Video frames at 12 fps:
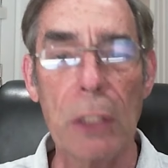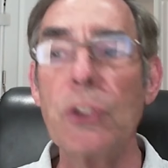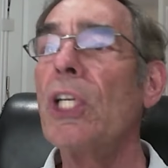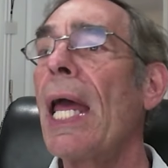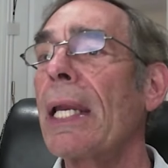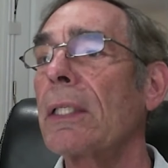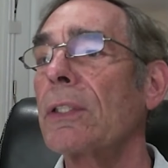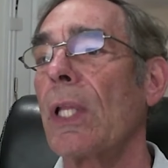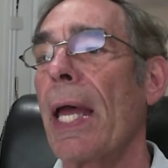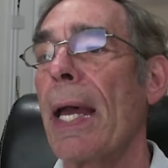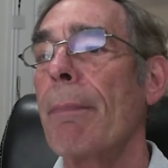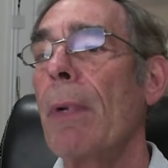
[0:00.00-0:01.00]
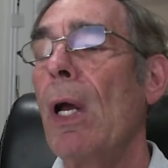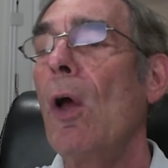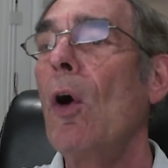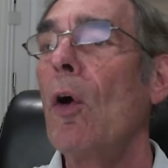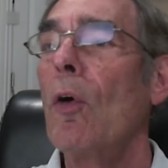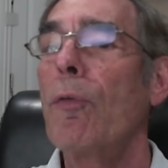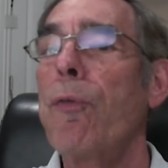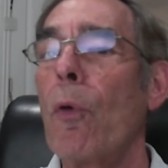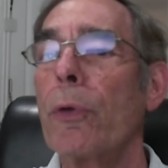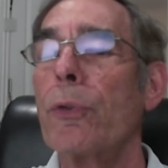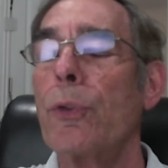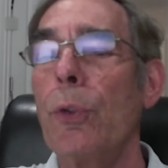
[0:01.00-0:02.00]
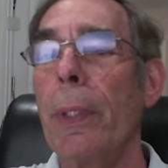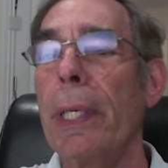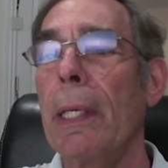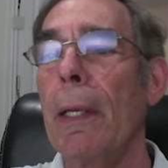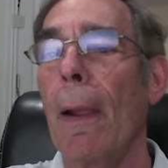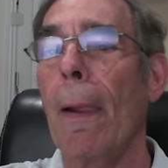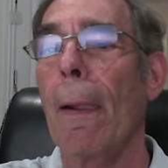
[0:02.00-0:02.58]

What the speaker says: genetics lab for doing